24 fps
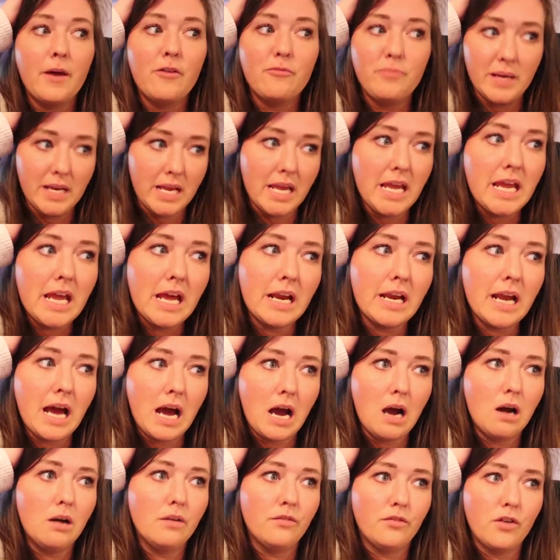They've been here
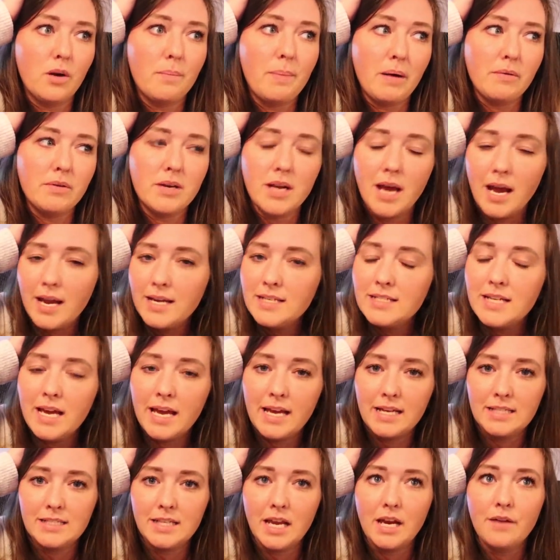now for about nine
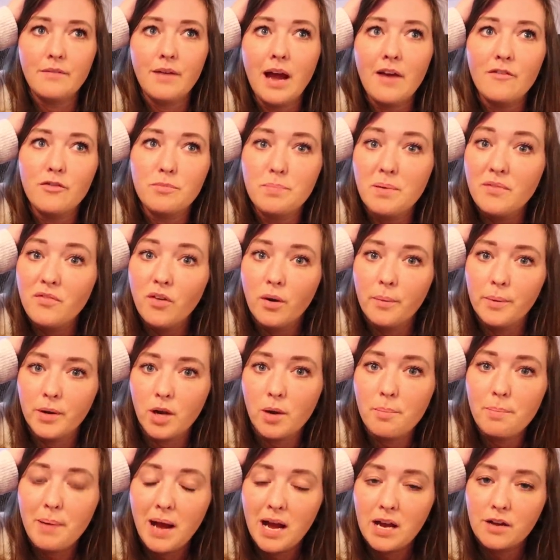days. They arrived before we
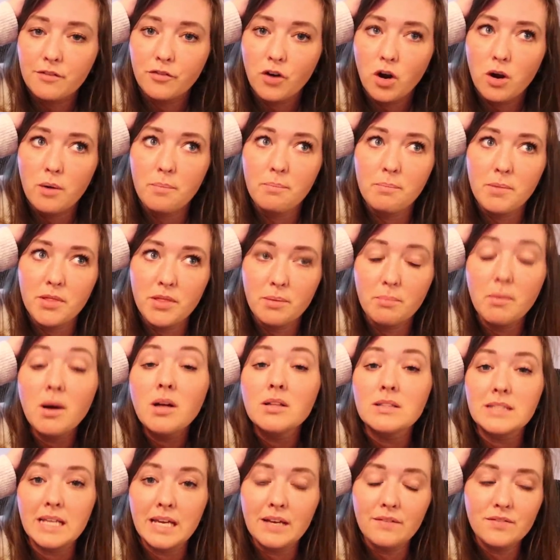got back from the
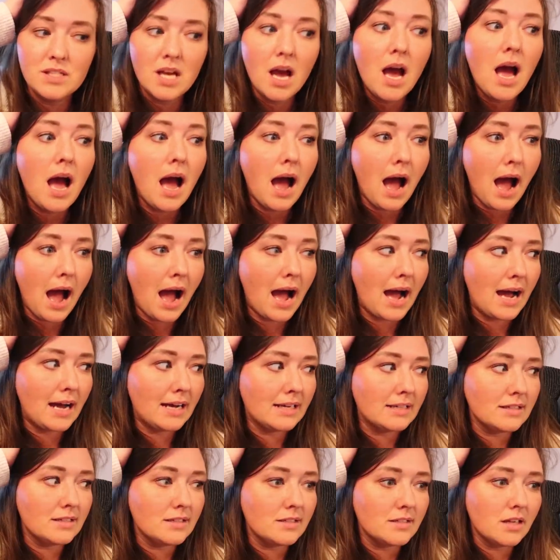Maldives,
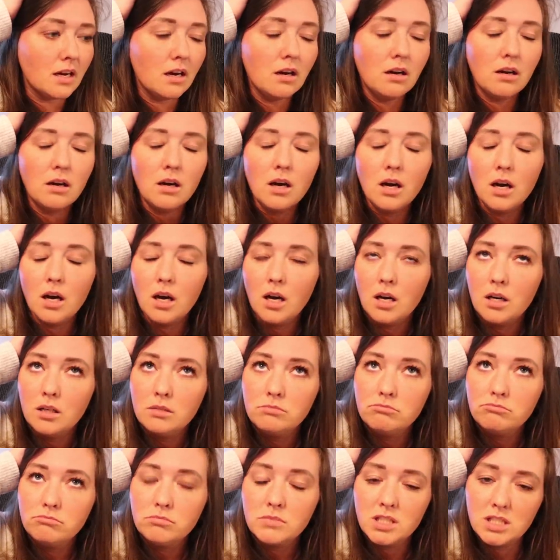and oh
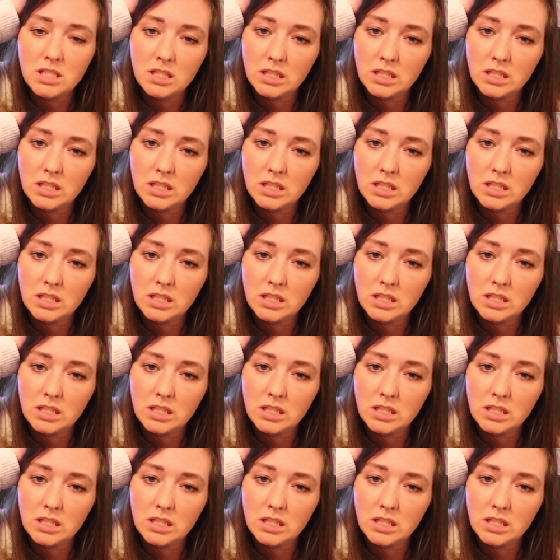they're